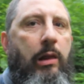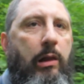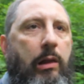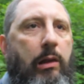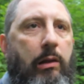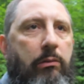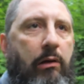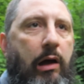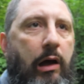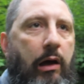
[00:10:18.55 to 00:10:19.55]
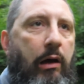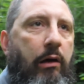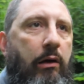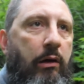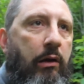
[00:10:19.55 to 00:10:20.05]
Oh,
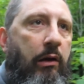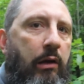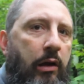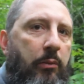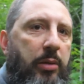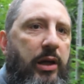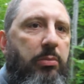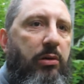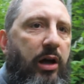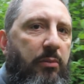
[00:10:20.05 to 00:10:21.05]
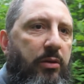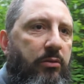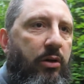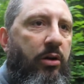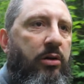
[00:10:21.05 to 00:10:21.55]
wow. People have
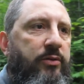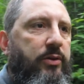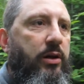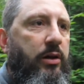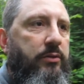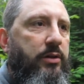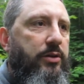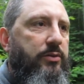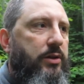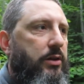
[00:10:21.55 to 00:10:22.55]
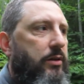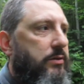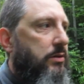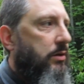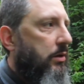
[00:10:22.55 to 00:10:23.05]
been wrong for hundreds of
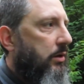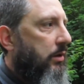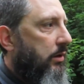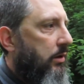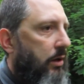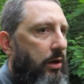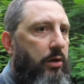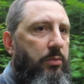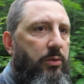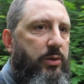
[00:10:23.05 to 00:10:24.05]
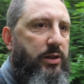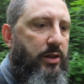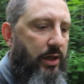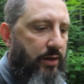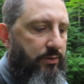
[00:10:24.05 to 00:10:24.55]
years. Oh, but we
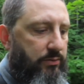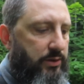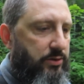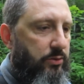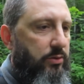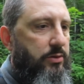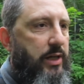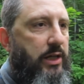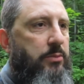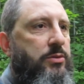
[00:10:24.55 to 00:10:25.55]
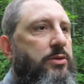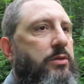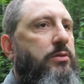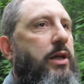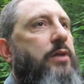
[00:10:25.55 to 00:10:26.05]
can have the restored names,
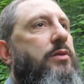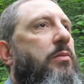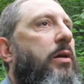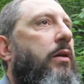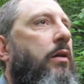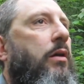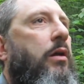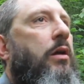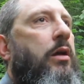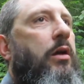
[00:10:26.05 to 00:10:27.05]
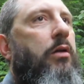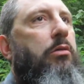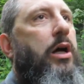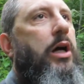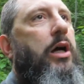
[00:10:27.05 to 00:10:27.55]
New Testament.
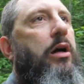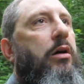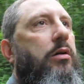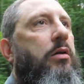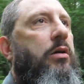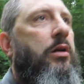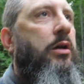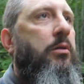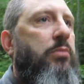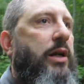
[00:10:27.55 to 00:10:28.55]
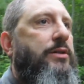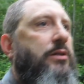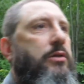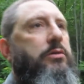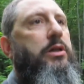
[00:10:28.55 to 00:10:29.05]
Wow. Praise
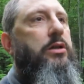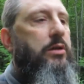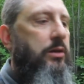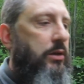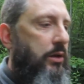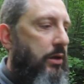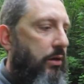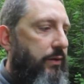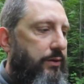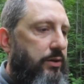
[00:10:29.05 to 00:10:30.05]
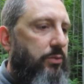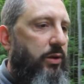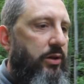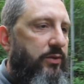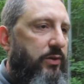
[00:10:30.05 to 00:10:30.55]
Hallelujah. Oh, this is
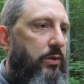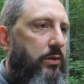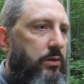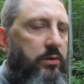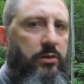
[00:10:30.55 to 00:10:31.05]
wonderful.